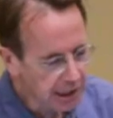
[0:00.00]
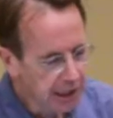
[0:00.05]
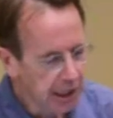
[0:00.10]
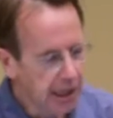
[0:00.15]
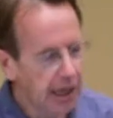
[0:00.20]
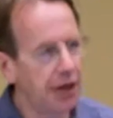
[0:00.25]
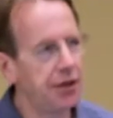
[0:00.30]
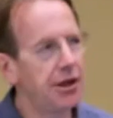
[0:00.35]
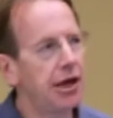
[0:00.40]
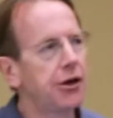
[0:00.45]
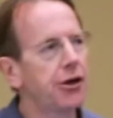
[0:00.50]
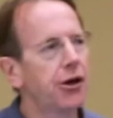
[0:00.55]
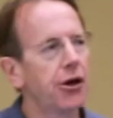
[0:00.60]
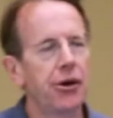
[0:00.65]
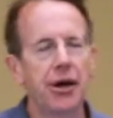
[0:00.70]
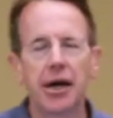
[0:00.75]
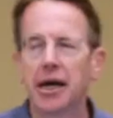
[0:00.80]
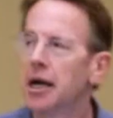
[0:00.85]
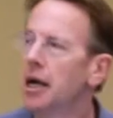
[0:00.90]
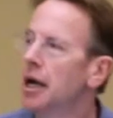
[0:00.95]
and then
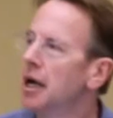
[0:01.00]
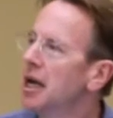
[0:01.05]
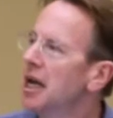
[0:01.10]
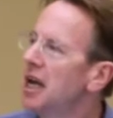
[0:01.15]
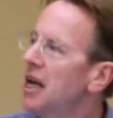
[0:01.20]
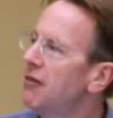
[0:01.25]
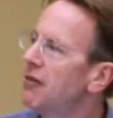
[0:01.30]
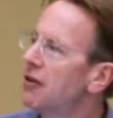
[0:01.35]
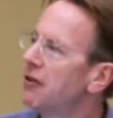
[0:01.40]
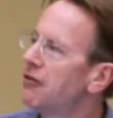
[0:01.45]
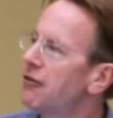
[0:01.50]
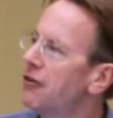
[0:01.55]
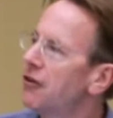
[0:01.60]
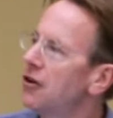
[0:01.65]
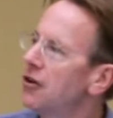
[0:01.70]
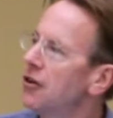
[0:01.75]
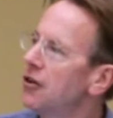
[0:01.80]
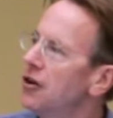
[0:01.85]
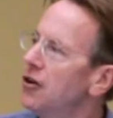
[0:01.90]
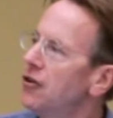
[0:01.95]
going even
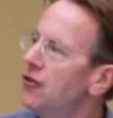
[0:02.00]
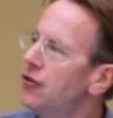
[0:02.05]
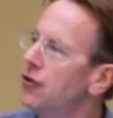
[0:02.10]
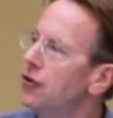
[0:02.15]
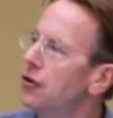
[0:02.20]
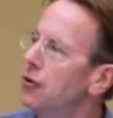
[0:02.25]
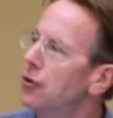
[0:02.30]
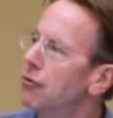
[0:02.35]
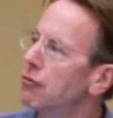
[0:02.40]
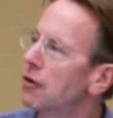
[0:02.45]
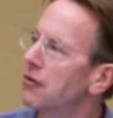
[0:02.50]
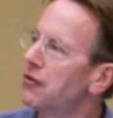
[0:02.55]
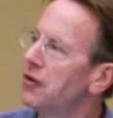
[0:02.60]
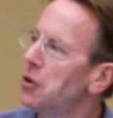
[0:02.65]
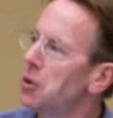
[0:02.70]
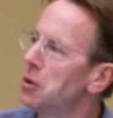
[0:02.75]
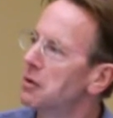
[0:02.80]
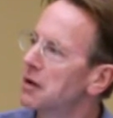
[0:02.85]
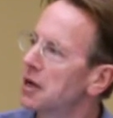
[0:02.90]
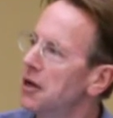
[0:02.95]
further to
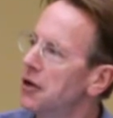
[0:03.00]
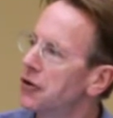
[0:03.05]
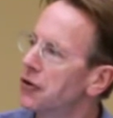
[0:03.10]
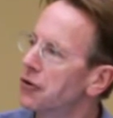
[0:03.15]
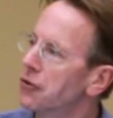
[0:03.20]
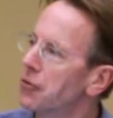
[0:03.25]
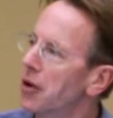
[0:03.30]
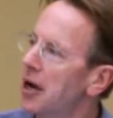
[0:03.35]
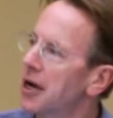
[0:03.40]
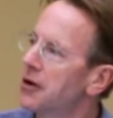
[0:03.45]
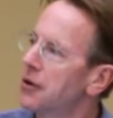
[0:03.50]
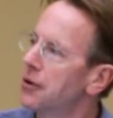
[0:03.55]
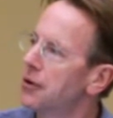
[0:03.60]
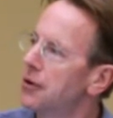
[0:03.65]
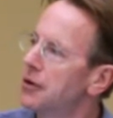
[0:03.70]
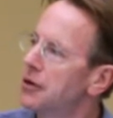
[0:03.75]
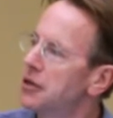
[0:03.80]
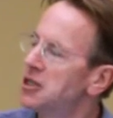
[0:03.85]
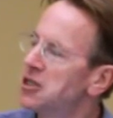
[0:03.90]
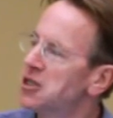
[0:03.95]
review of clinical
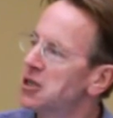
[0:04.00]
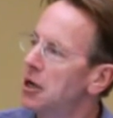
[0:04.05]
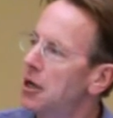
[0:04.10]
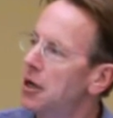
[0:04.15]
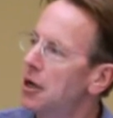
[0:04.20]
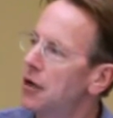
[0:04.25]
records,